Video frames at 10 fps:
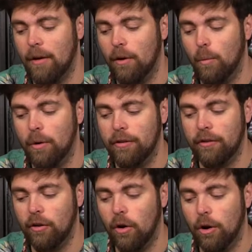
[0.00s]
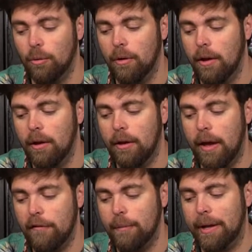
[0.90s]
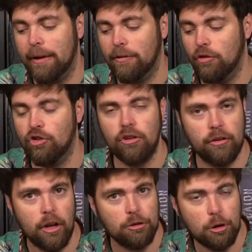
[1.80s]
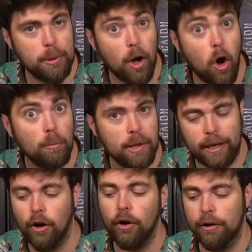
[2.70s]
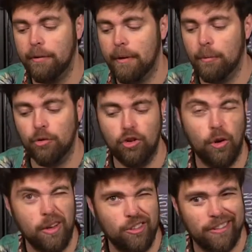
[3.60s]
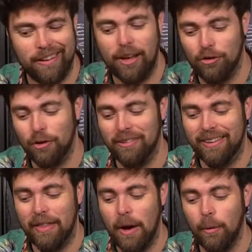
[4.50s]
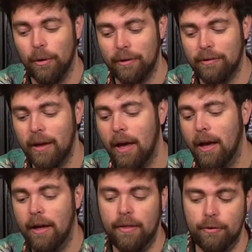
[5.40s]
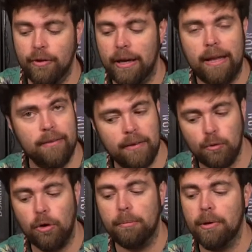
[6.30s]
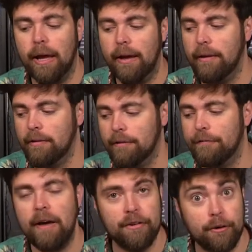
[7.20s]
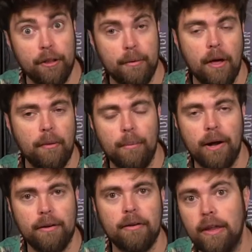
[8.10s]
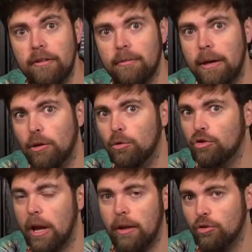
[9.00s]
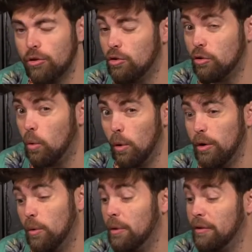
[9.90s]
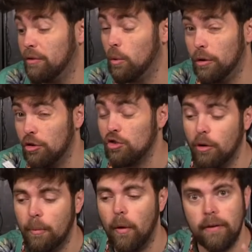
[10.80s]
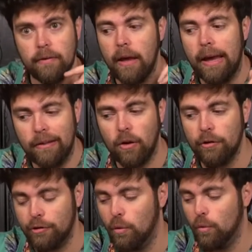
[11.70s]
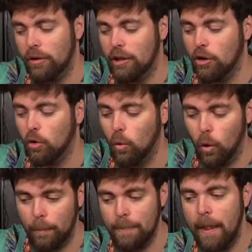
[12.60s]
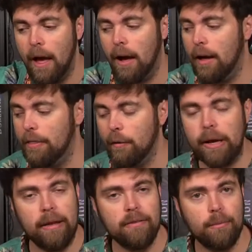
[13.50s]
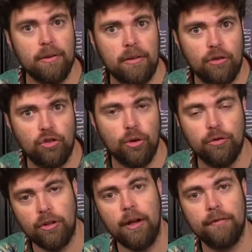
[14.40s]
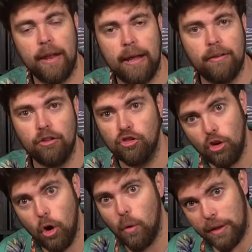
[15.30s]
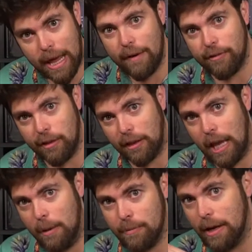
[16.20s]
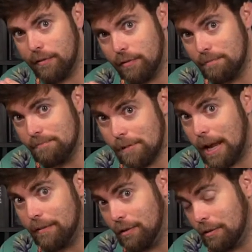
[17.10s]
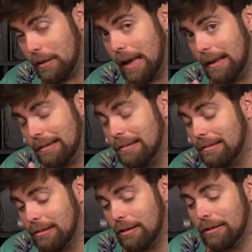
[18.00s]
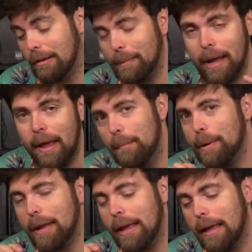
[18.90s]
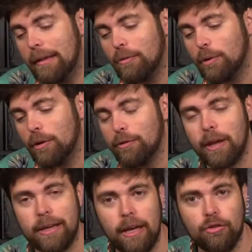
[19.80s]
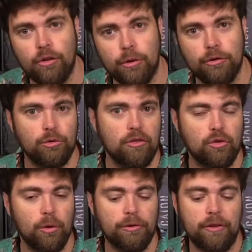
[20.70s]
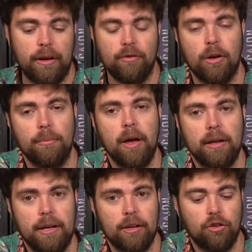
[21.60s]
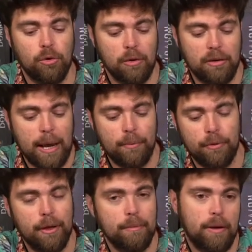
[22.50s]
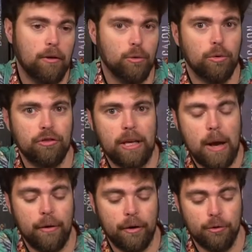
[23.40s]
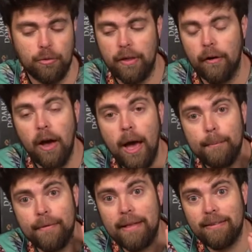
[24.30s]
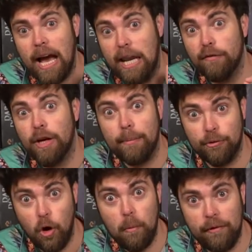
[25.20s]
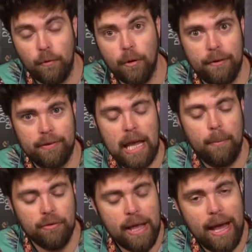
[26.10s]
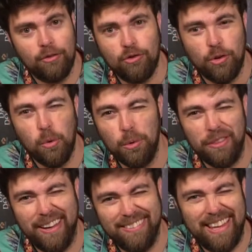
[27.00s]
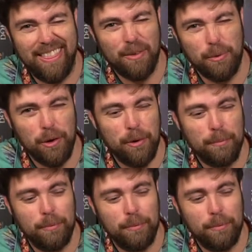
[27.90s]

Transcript: uh, what is it called? Everybody has a tournament all play card, in which you can go ahead and check the Kickstarter to see how that works. And there's like instant replays and 500 on the, on the button. Things that make you change your score in order to score additional points is also really cool. Uh, there is some additional stuff that I know that I have in the game that I've mm, kind of looked at and took a but but it's one of those like Kickstarter stretch goals things, so I'm not going to get too in depth with it because we'll see how it goes with there. But that's kind of what I was hoping for in this game was extra cool things like the, their